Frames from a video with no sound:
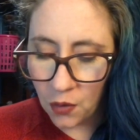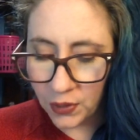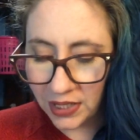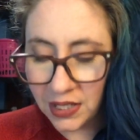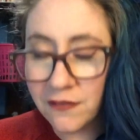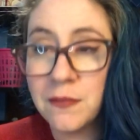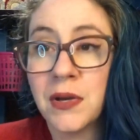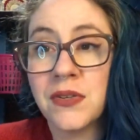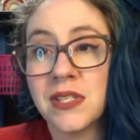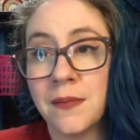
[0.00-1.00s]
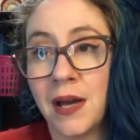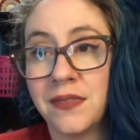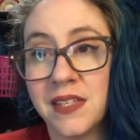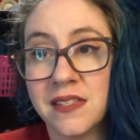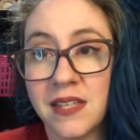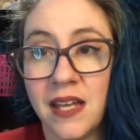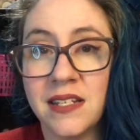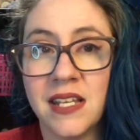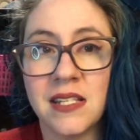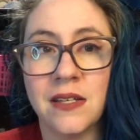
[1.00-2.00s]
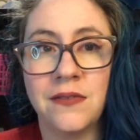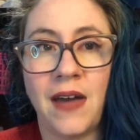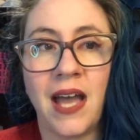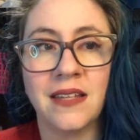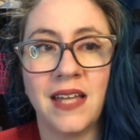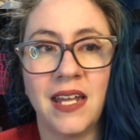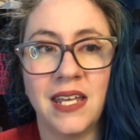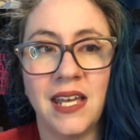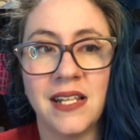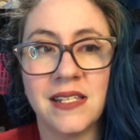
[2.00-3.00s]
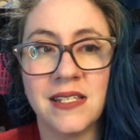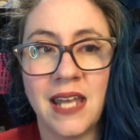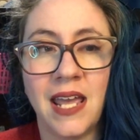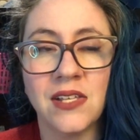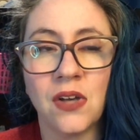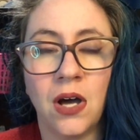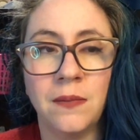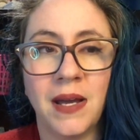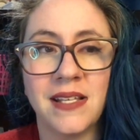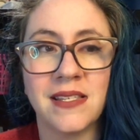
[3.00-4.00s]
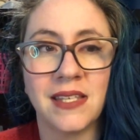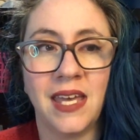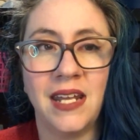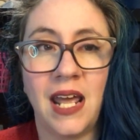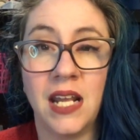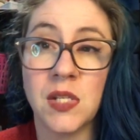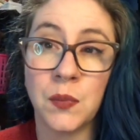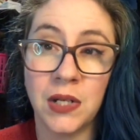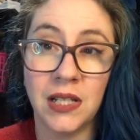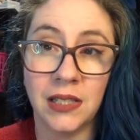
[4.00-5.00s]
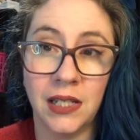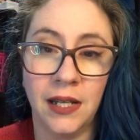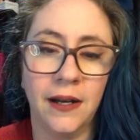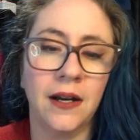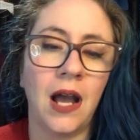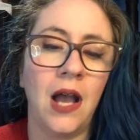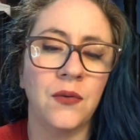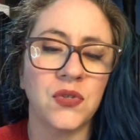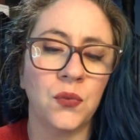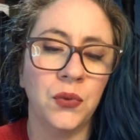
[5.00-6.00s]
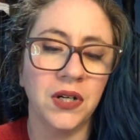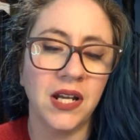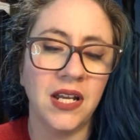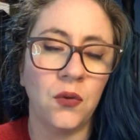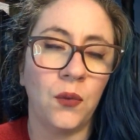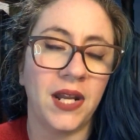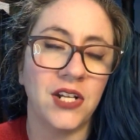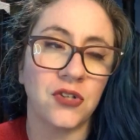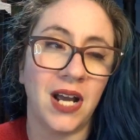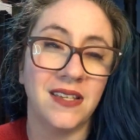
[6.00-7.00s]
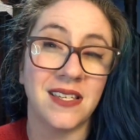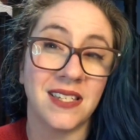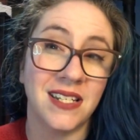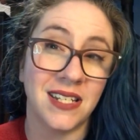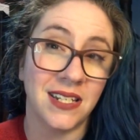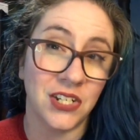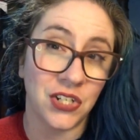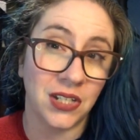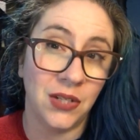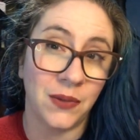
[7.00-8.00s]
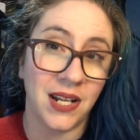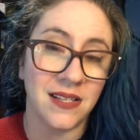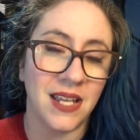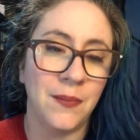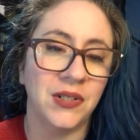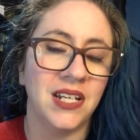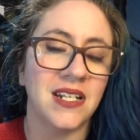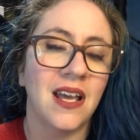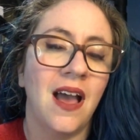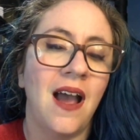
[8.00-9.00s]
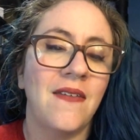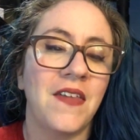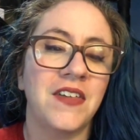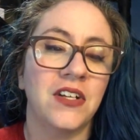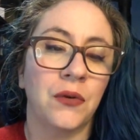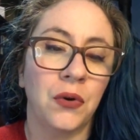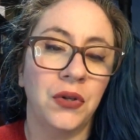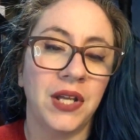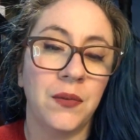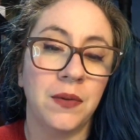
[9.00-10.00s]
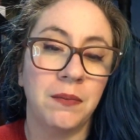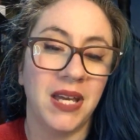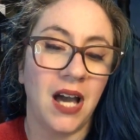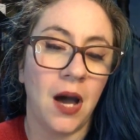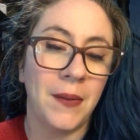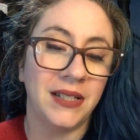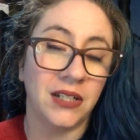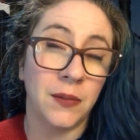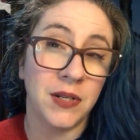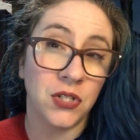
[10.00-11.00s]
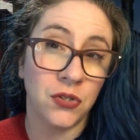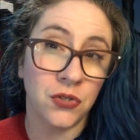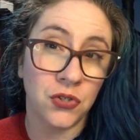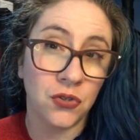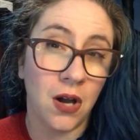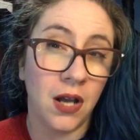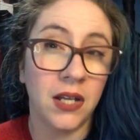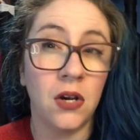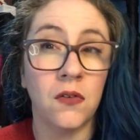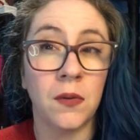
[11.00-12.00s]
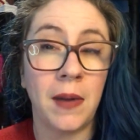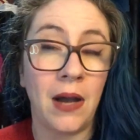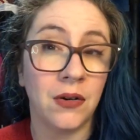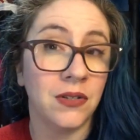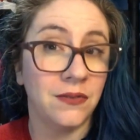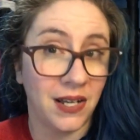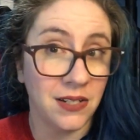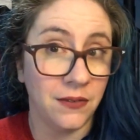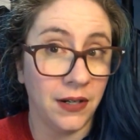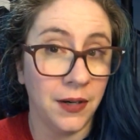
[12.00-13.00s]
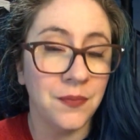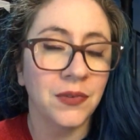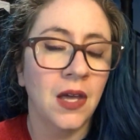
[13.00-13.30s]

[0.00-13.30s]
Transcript: What I love most about this scent is the fact that it stays on my skin and it's pretty linear. I was worried when I tried the scent initially, when I sampled it, that the neroli would become a little bit too strong and overpower the vetiver.